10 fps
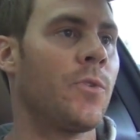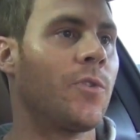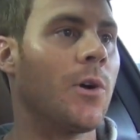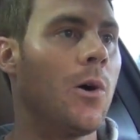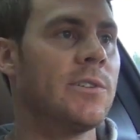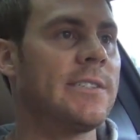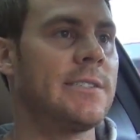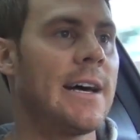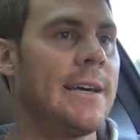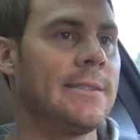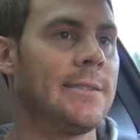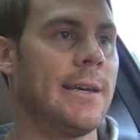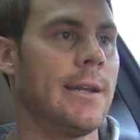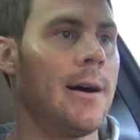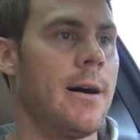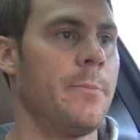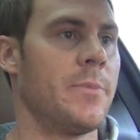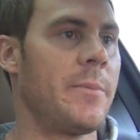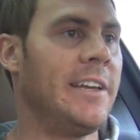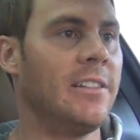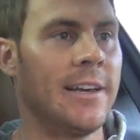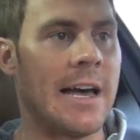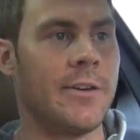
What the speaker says: So it's just nice that, he laid